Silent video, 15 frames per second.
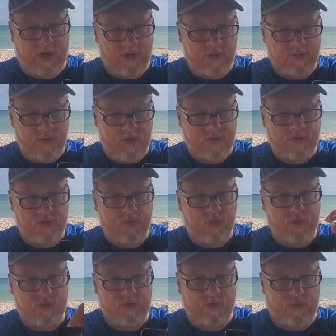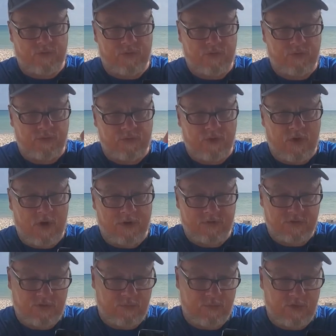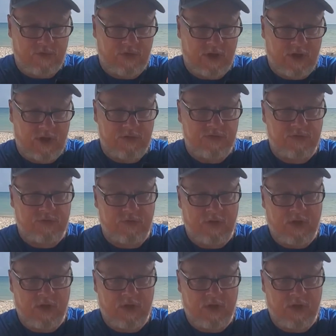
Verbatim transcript: And it's all sword driven through thoughts, communication.